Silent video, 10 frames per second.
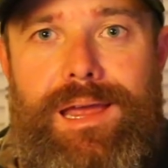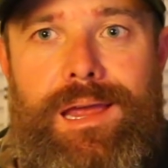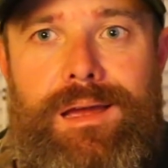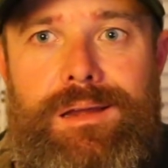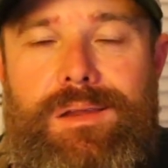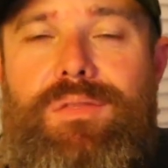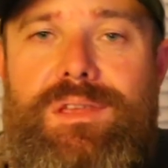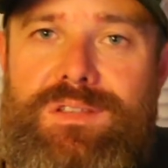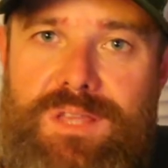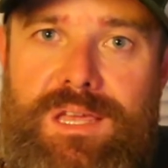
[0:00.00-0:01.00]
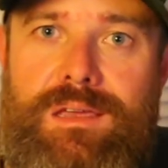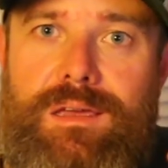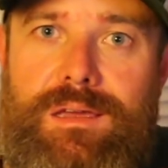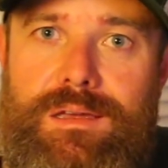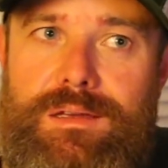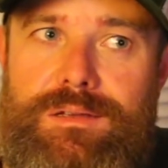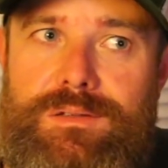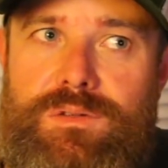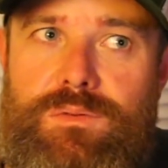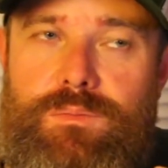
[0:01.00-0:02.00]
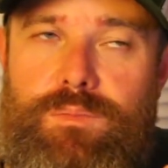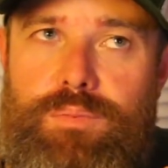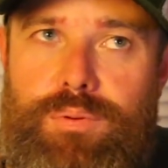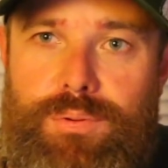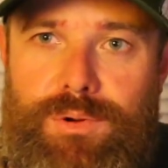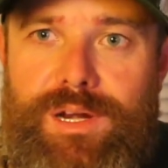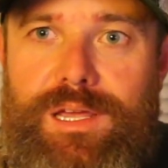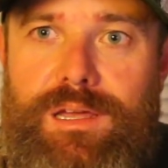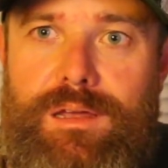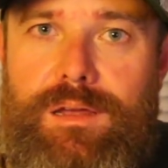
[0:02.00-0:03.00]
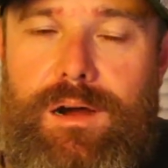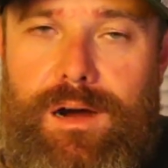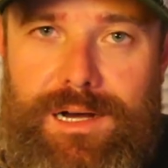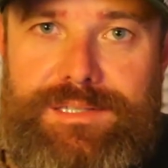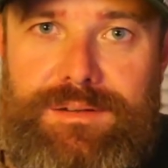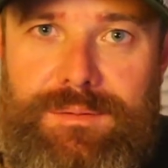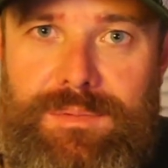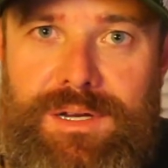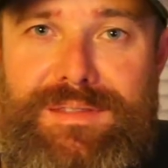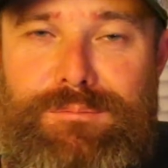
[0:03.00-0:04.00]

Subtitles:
and this thing is pretty awesome.